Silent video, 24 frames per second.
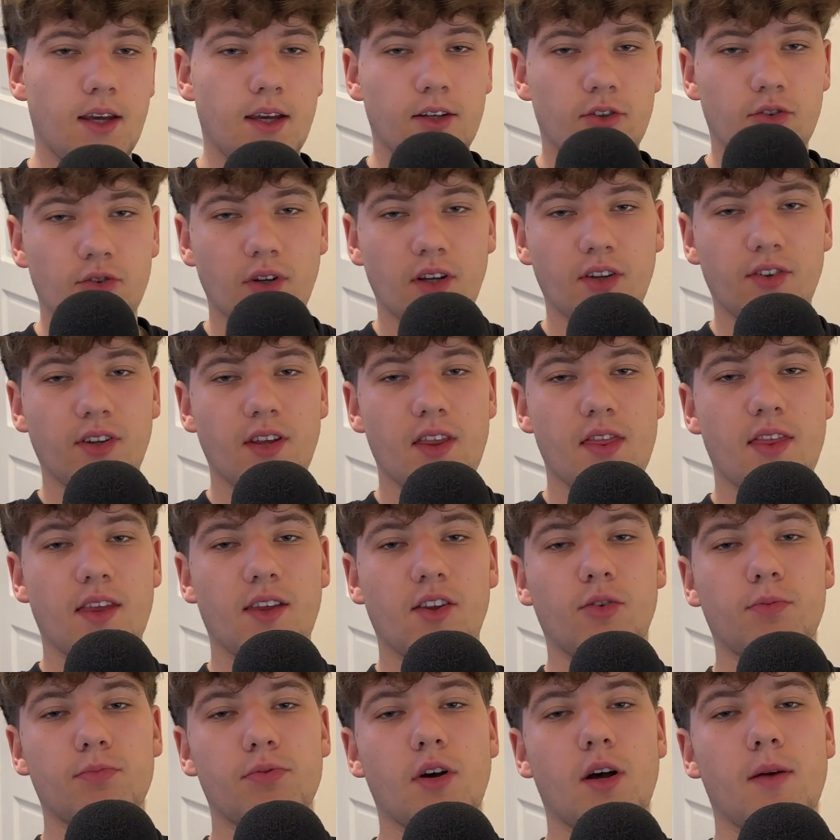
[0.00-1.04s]
Addressing
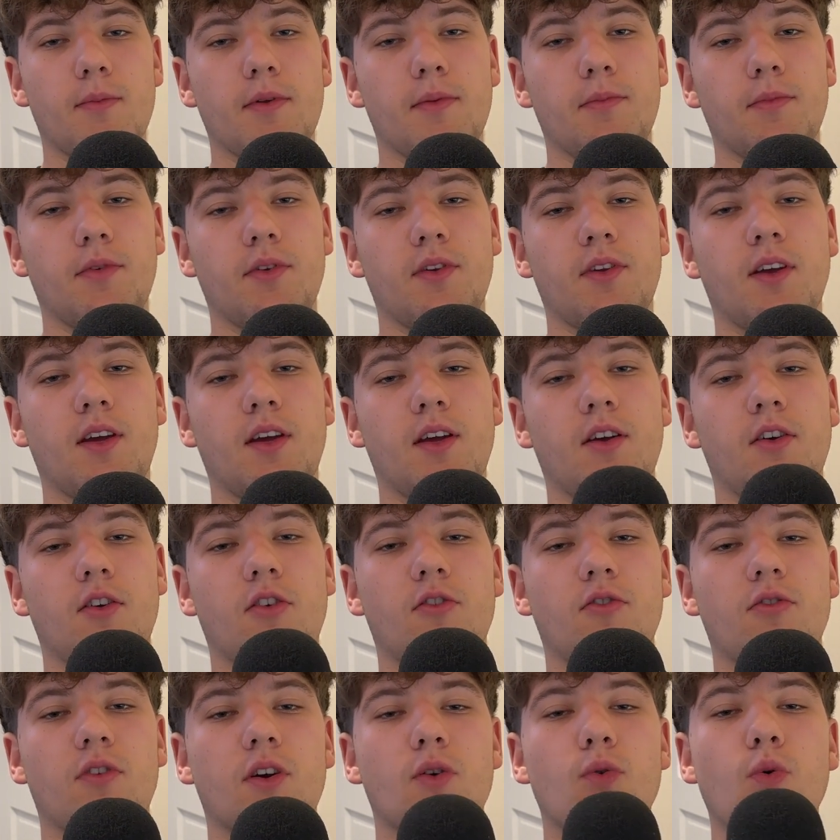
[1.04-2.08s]
these problems
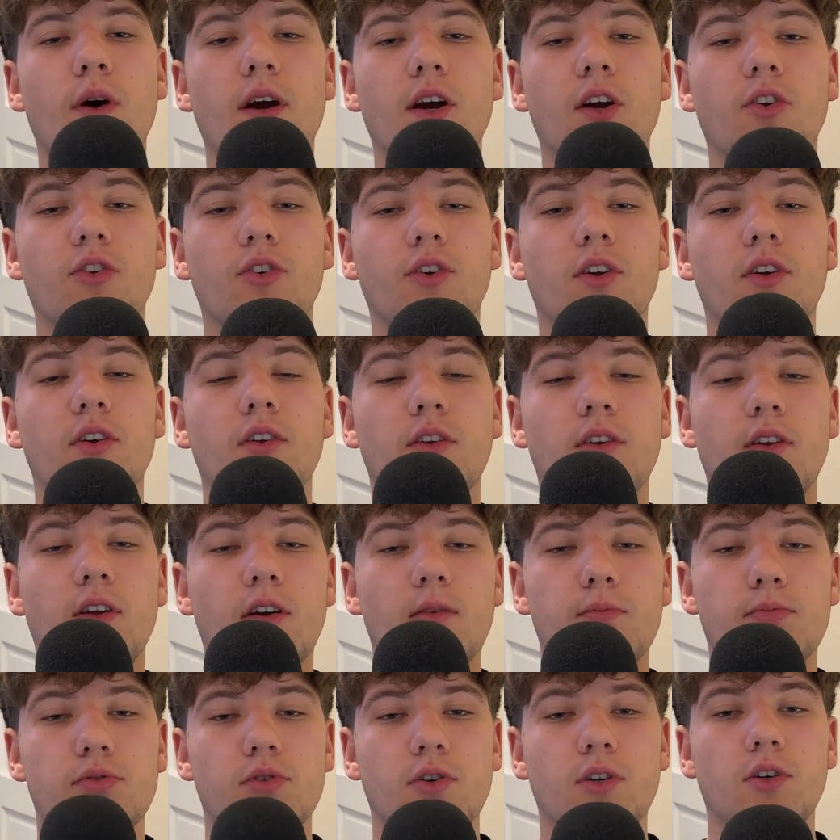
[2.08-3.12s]
requires an
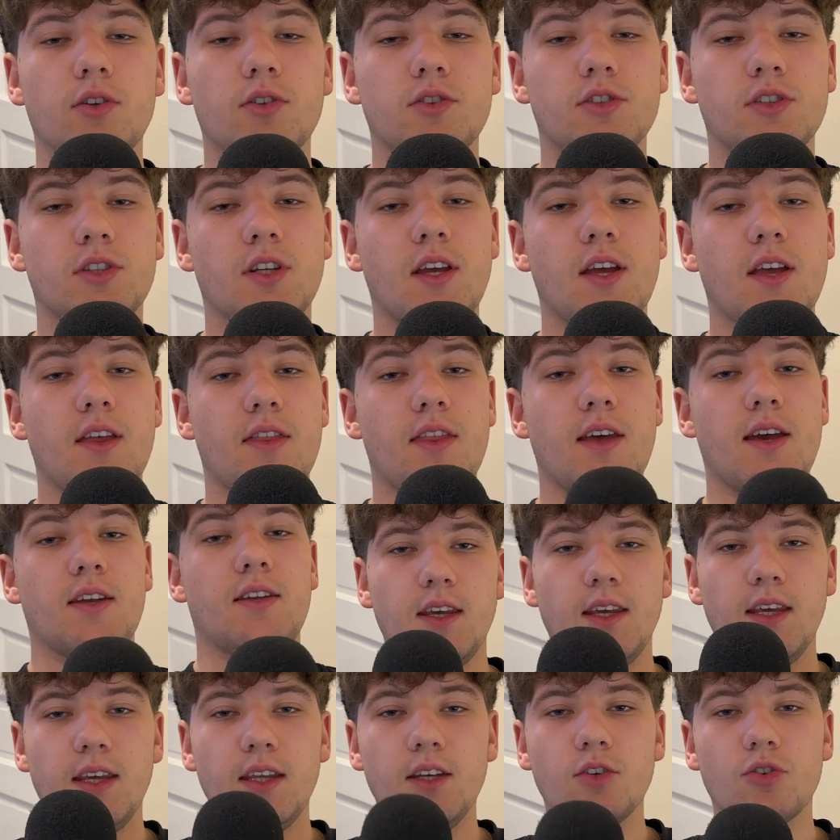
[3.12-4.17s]
approach that
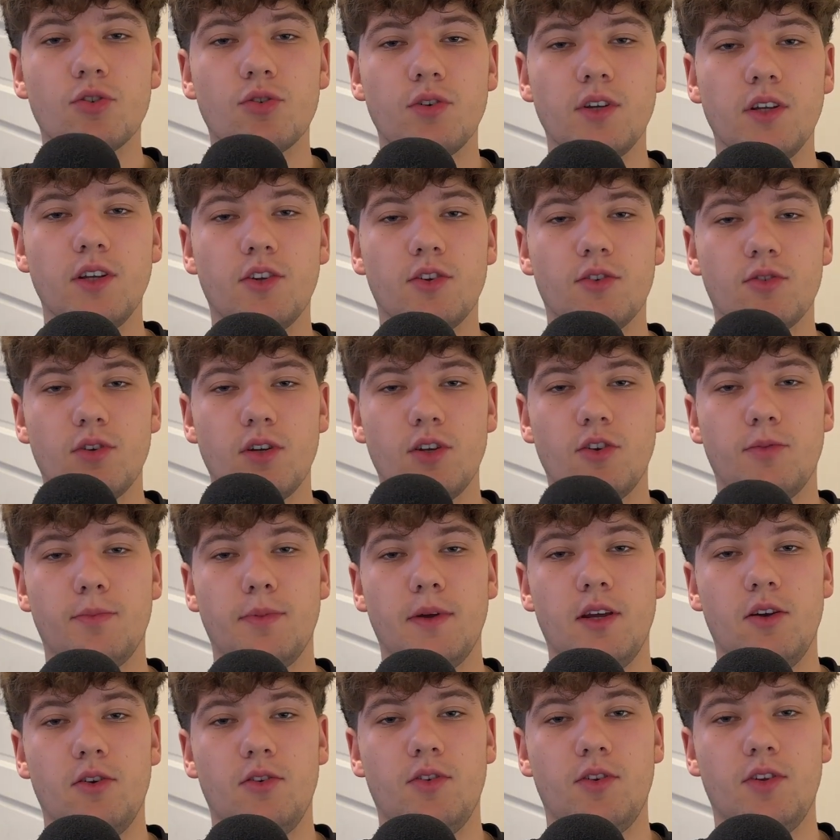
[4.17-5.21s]
increases
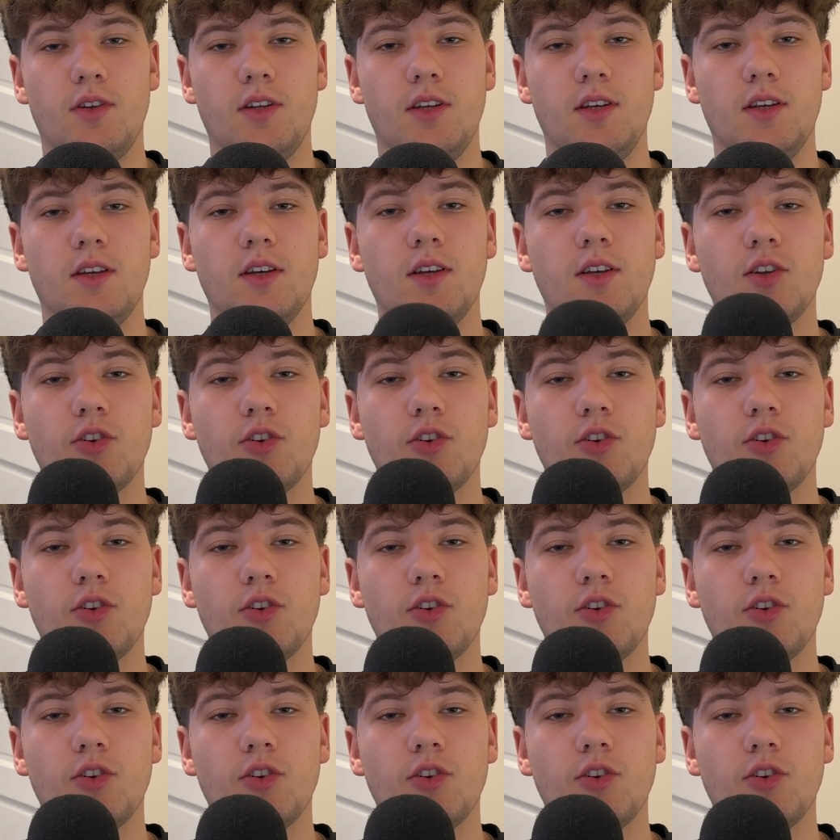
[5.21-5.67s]
transparency,